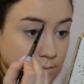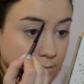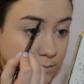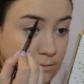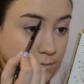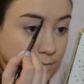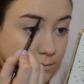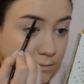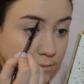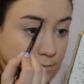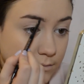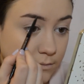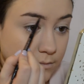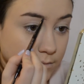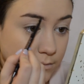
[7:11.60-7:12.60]

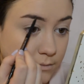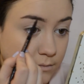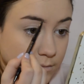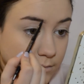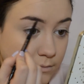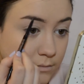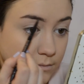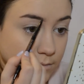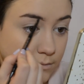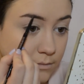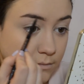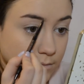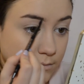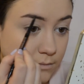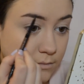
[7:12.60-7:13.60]

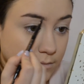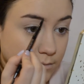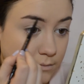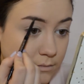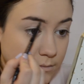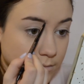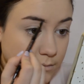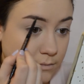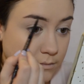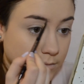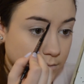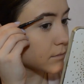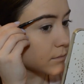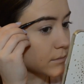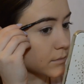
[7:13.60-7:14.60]

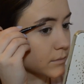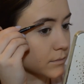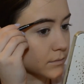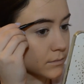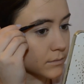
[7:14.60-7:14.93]
No one is speaking in this clip.